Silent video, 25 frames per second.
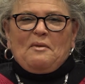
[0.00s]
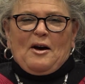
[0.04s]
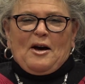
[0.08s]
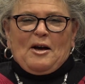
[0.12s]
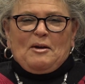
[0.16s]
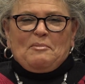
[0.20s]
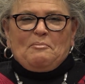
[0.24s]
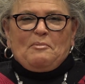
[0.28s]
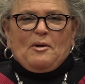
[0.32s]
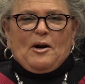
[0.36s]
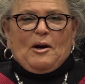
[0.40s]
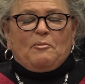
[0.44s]

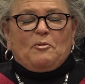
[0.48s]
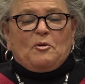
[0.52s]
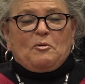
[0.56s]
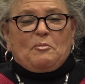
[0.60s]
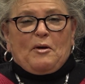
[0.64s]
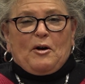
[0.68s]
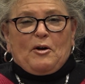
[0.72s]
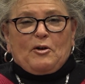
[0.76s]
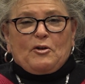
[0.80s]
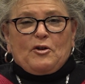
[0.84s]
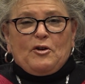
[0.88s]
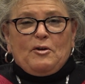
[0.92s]
I'm Barbara
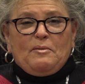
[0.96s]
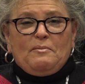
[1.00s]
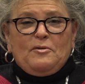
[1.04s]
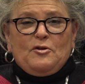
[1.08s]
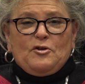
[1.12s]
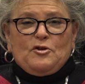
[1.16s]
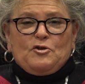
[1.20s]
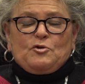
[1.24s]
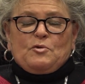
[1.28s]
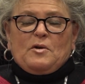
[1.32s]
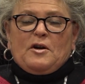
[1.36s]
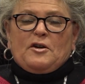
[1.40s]
Marcum,
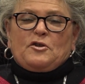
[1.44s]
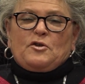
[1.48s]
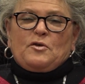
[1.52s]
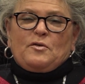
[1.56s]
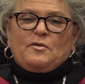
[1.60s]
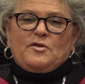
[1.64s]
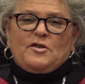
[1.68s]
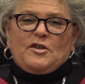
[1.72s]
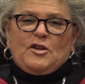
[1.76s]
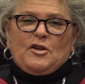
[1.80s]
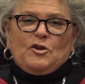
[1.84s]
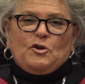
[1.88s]
the Director
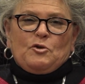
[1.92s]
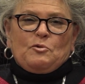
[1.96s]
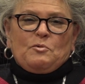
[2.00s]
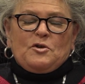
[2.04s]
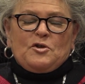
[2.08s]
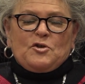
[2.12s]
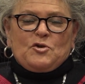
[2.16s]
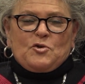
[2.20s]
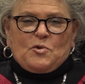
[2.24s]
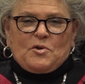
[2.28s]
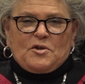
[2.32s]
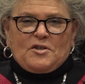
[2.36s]
of Senior
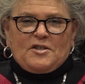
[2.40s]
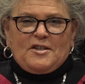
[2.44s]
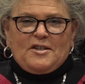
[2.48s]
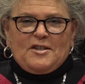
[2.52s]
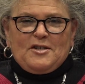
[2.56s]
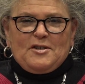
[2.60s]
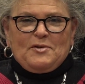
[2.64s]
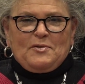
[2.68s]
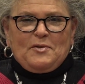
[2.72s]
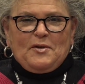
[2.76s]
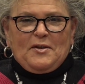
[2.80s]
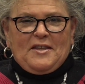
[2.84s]

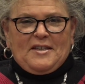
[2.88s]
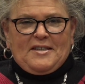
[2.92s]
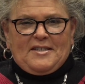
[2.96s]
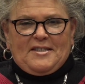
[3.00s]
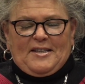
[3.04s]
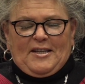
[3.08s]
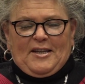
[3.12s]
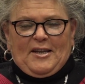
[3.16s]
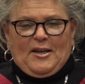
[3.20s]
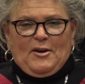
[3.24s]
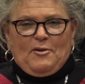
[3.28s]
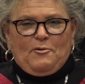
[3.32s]
Resources for the
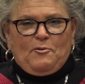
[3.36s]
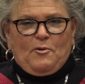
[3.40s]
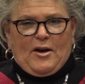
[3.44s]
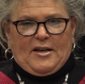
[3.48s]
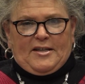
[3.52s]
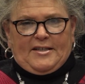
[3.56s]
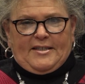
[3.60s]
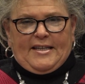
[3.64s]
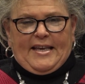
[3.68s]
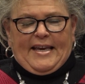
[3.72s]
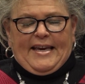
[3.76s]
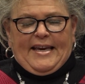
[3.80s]
City of
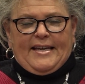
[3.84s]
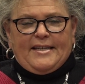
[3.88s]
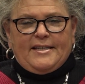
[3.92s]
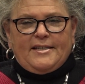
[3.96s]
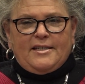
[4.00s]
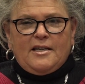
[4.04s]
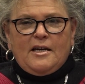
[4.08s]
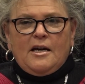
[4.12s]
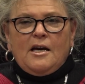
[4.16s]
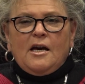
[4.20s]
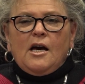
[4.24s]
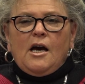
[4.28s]
Westland.